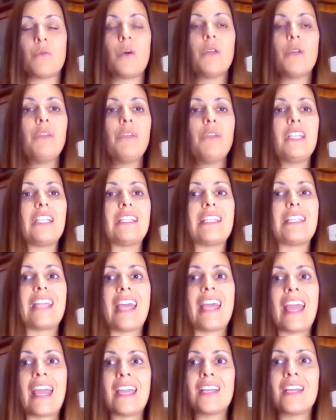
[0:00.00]
So what would it
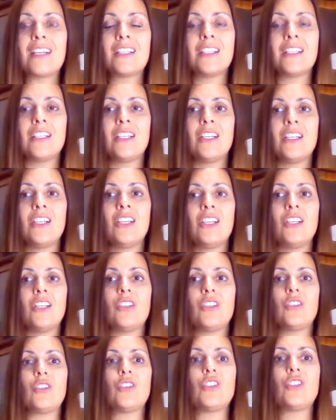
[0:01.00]
take
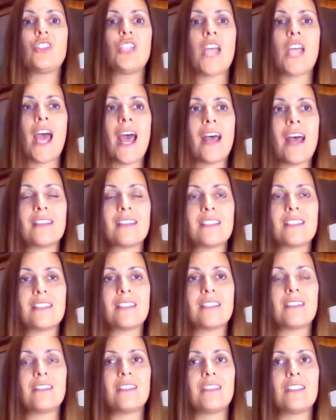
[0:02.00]
to
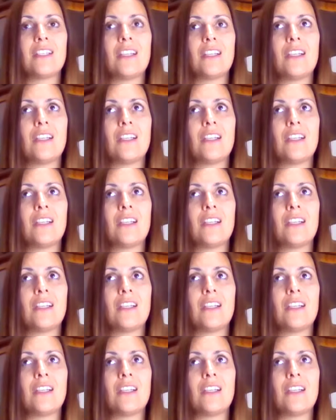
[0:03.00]
just